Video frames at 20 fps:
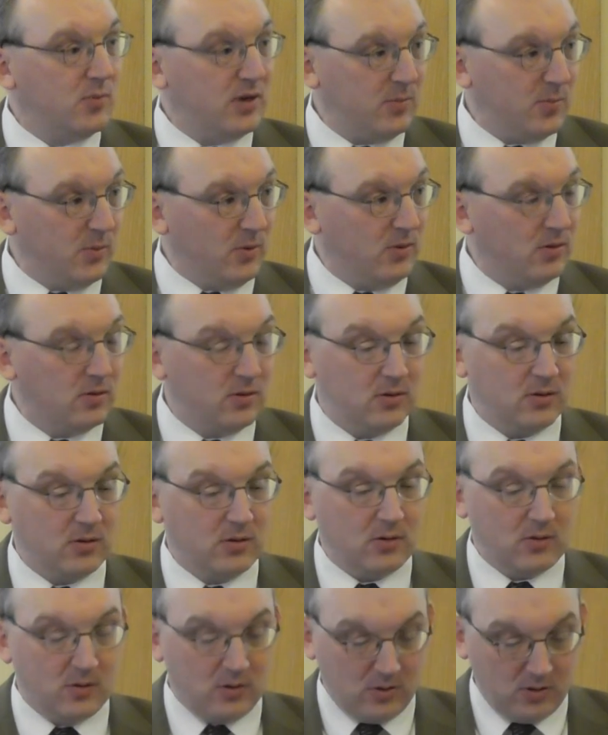people
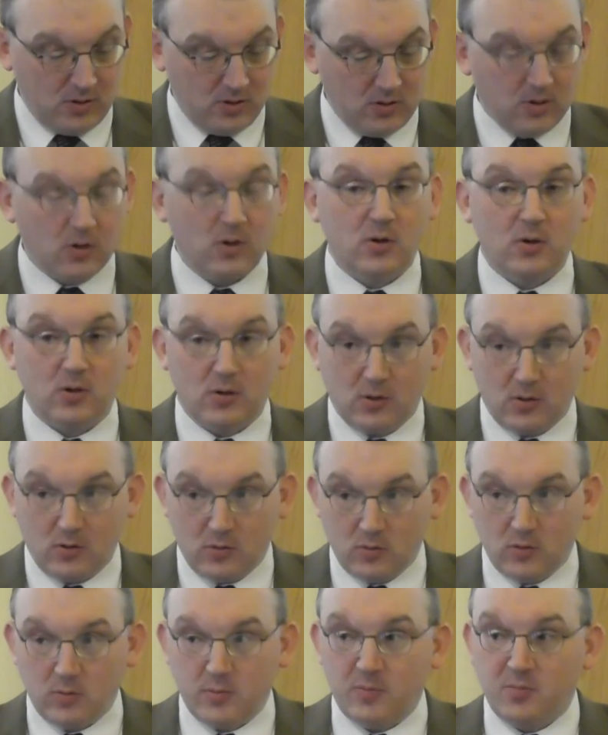
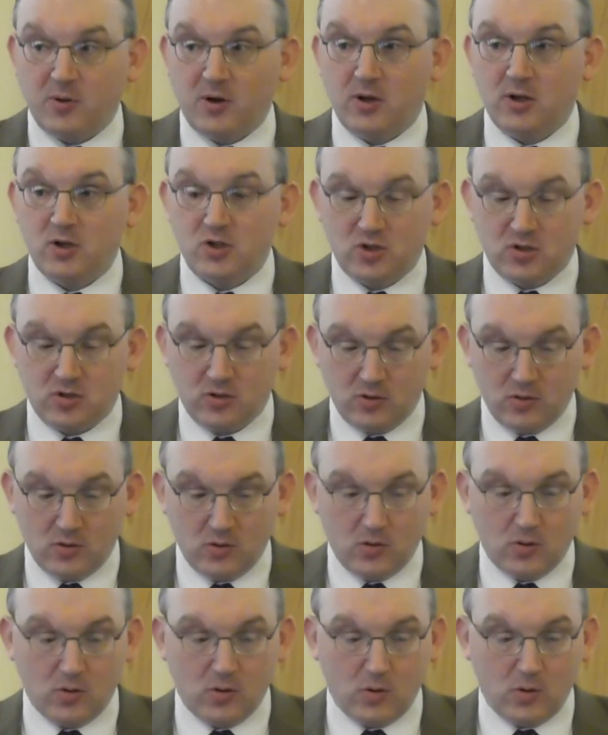will be punished
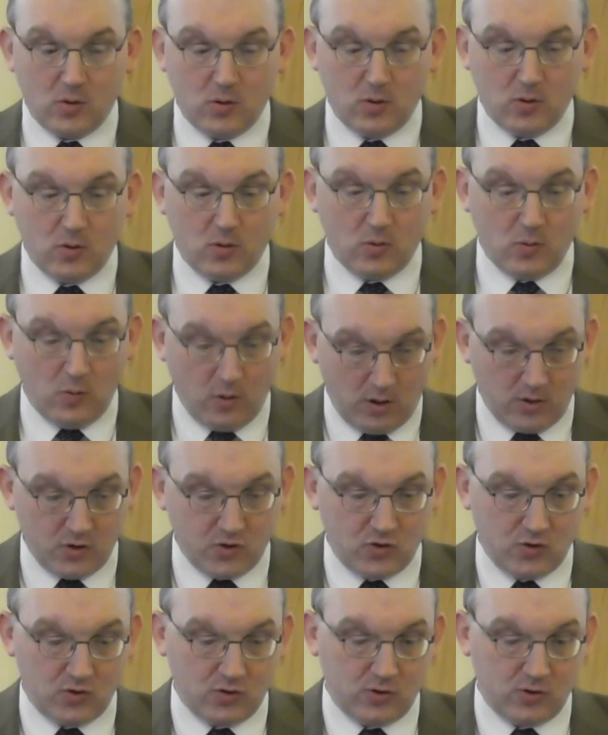worse.